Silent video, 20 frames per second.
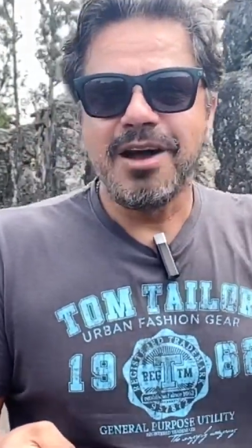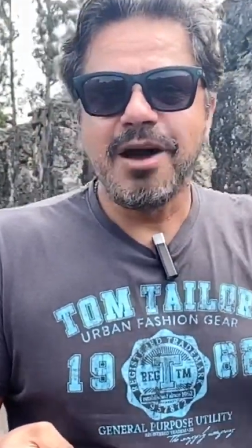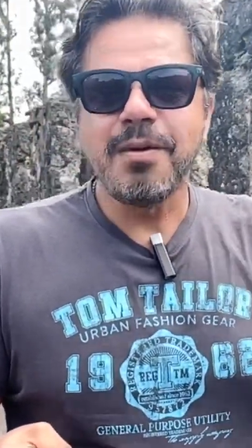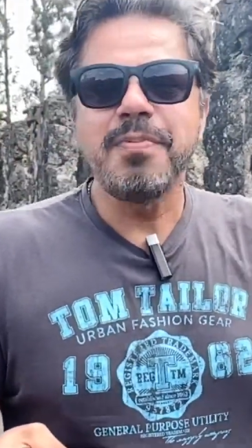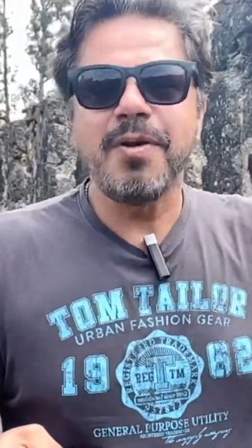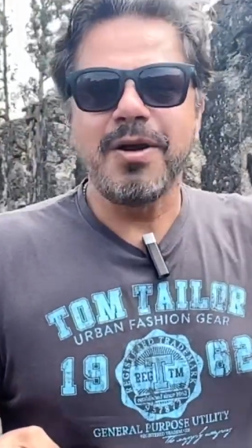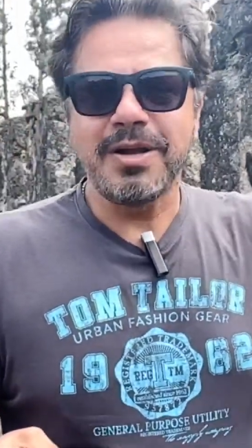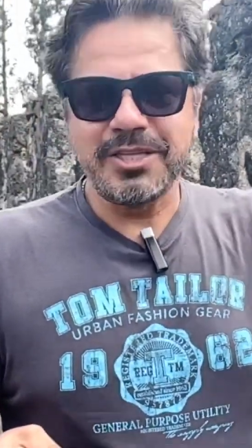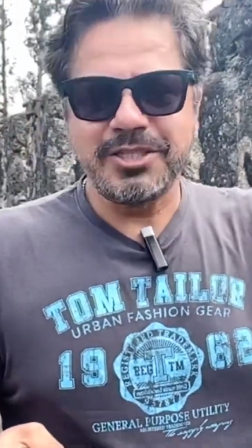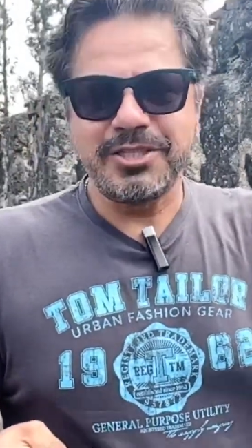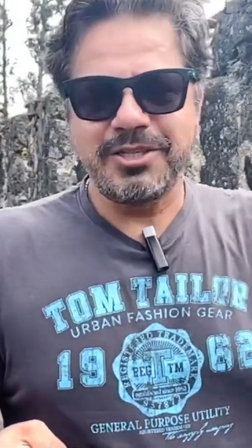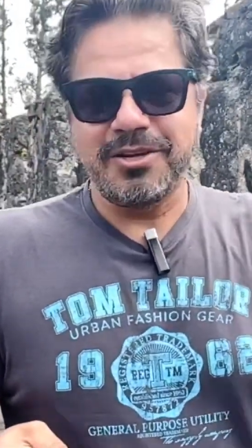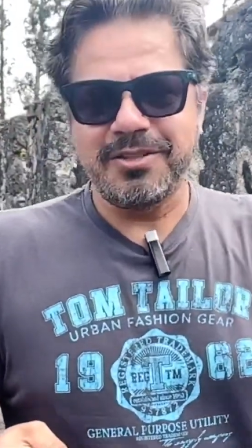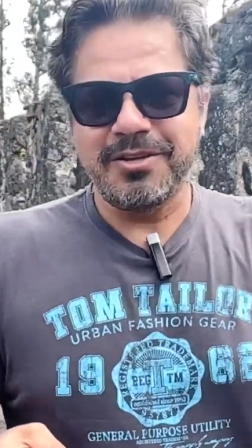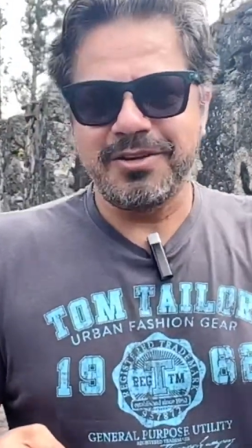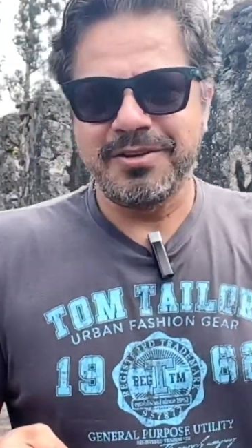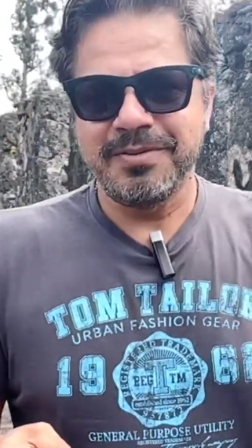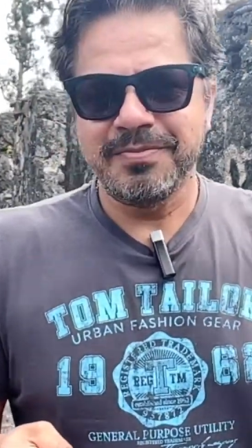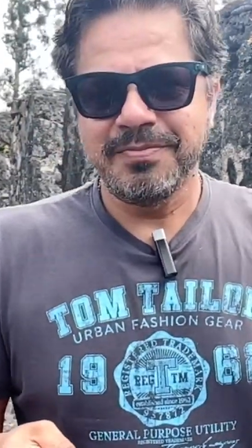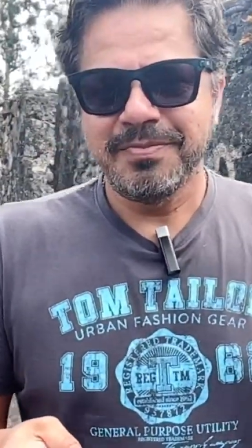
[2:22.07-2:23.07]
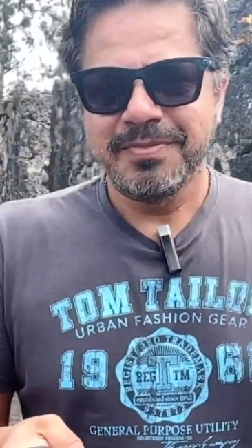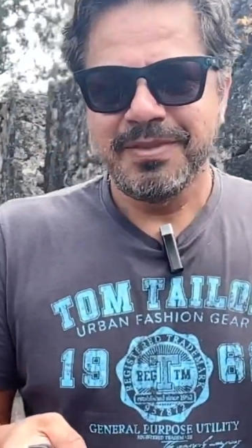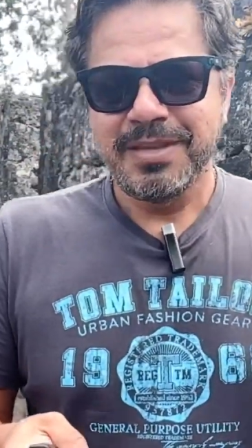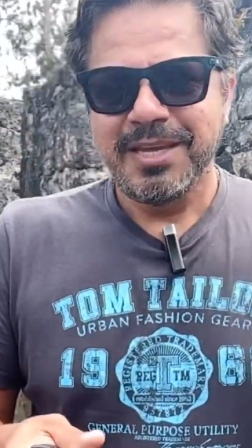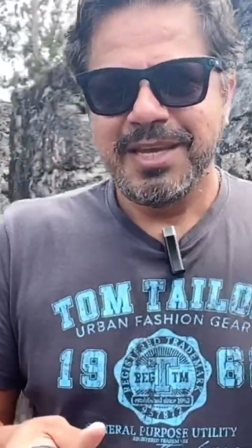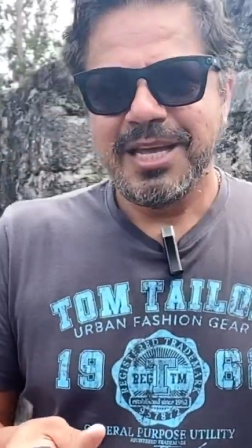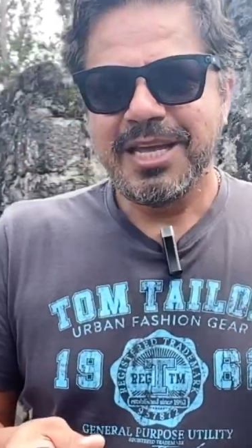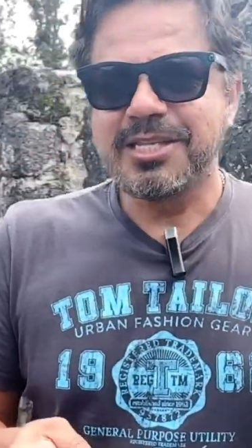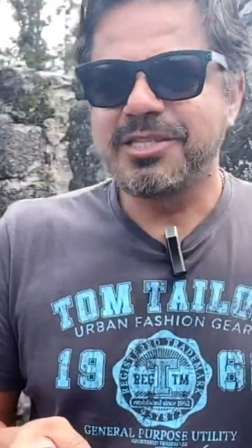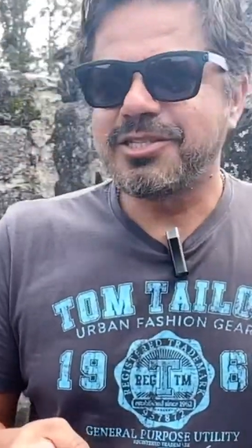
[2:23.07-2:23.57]
upon each other
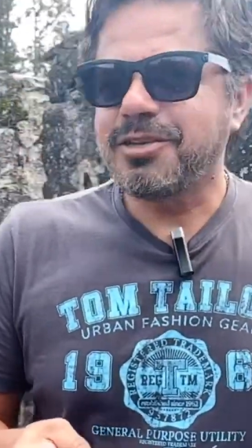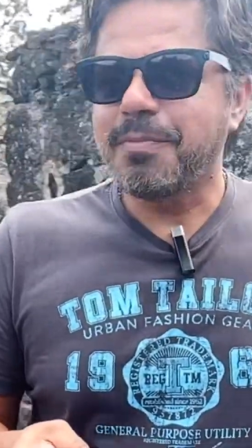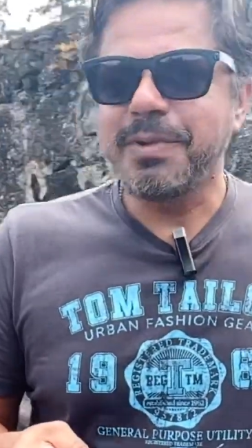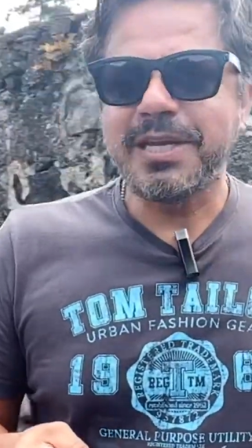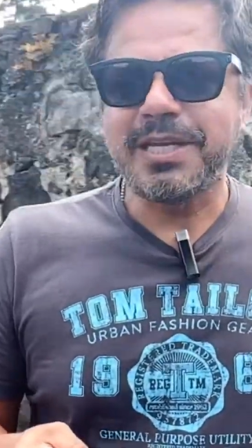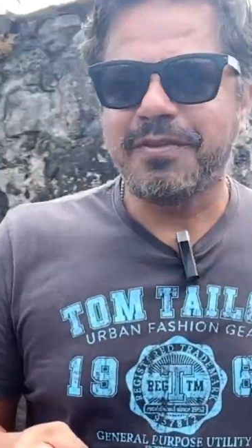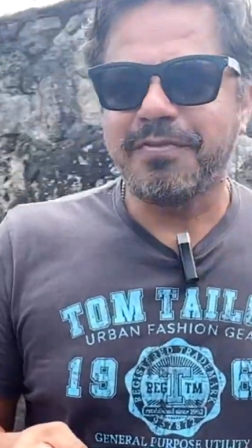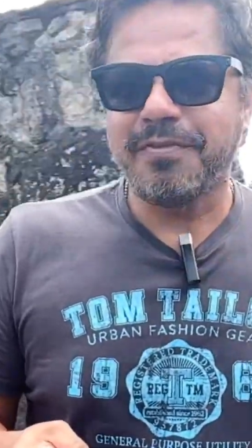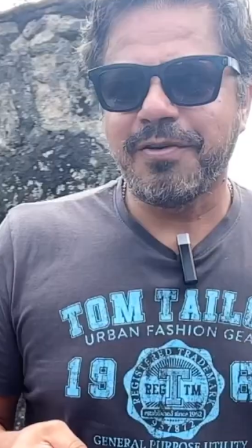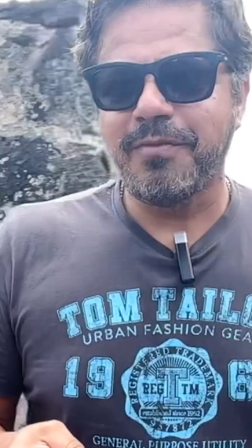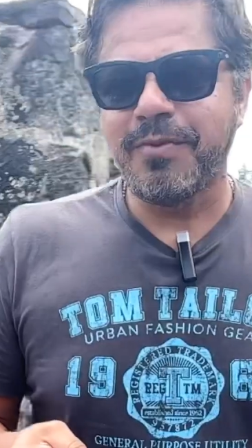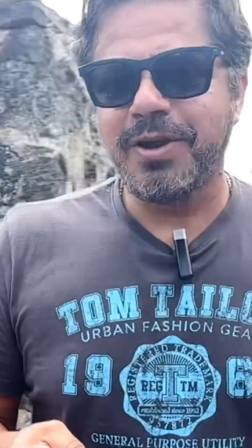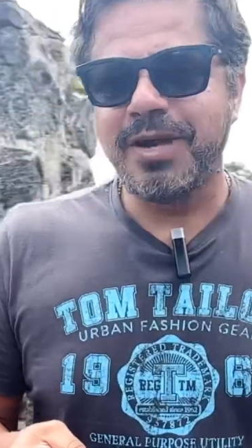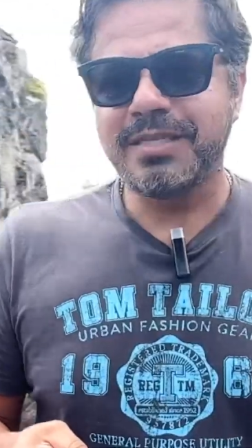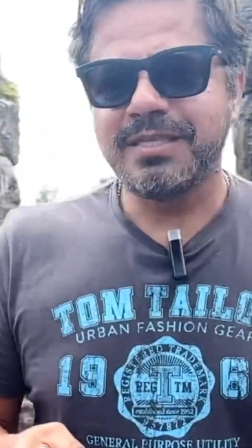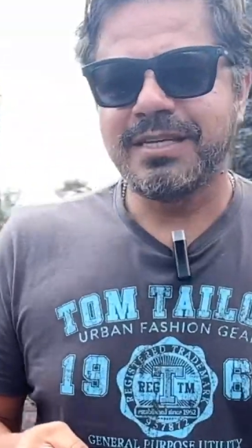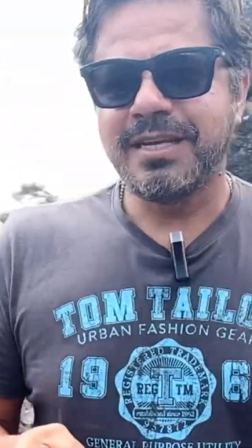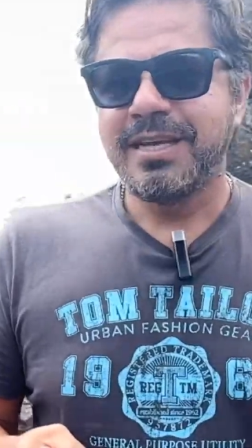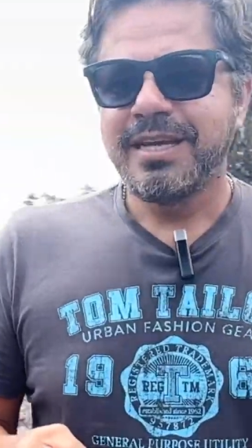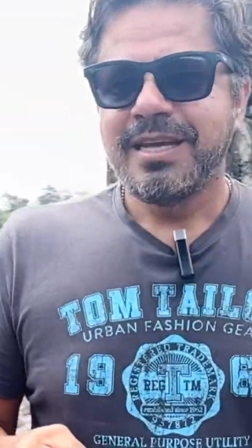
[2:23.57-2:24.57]
in so many different ways.